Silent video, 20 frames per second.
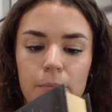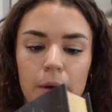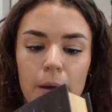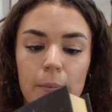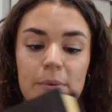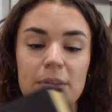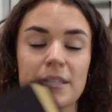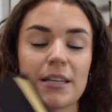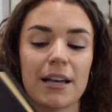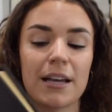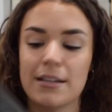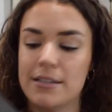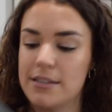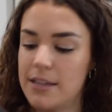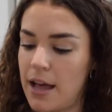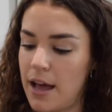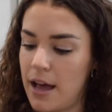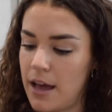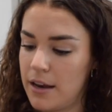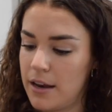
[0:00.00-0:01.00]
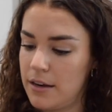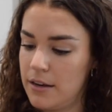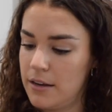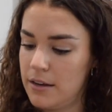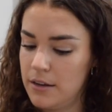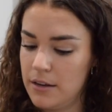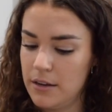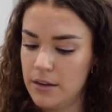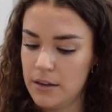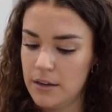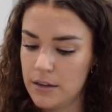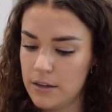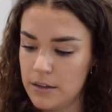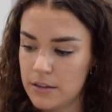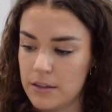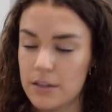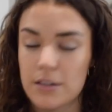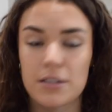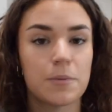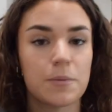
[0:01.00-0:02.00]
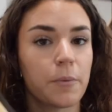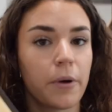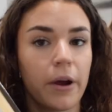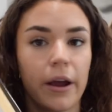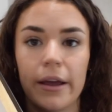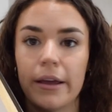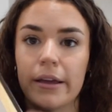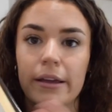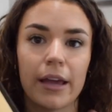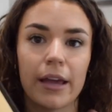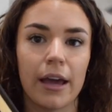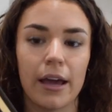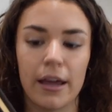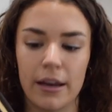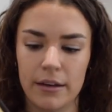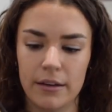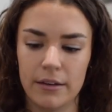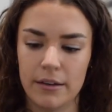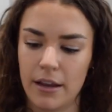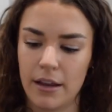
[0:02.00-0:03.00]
but besides that, the spray again,